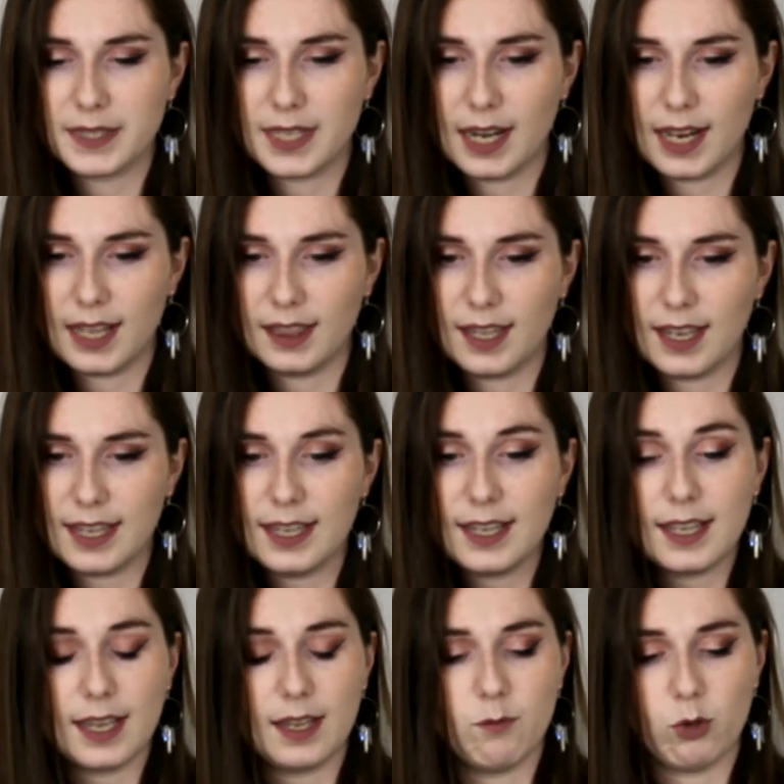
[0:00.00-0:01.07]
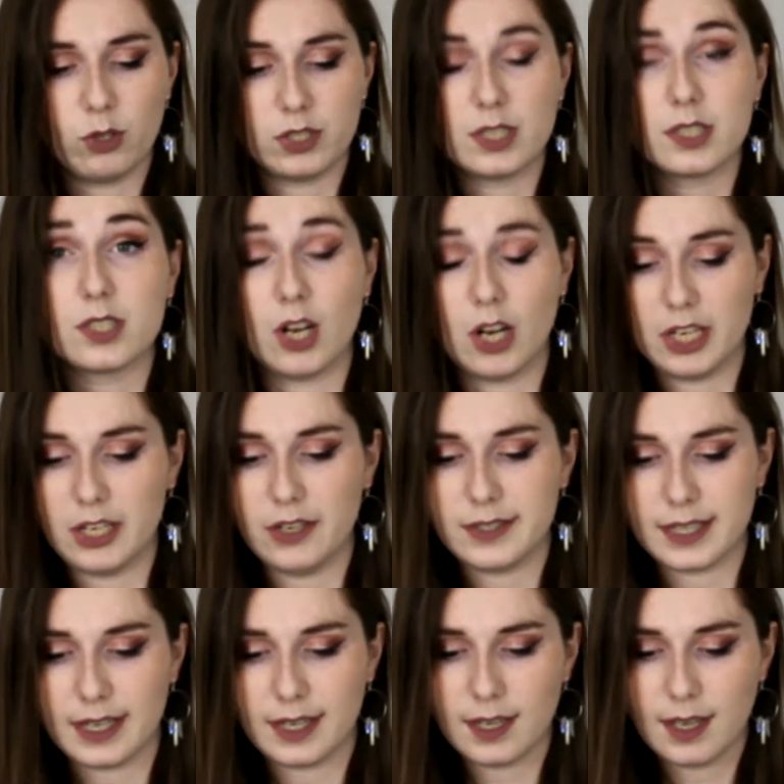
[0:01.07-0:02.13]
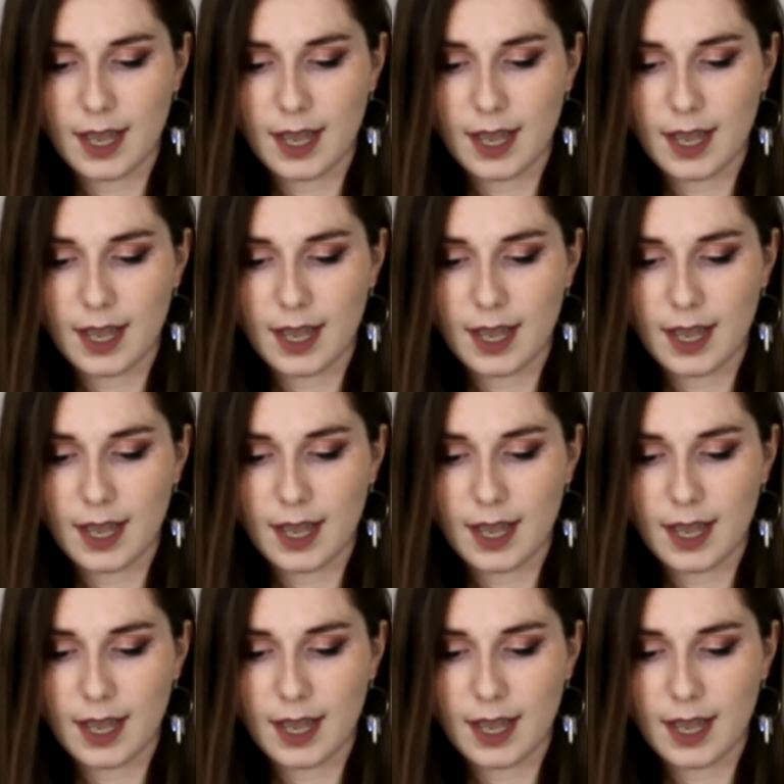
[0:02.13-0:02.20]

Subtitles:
that I like and want to start using,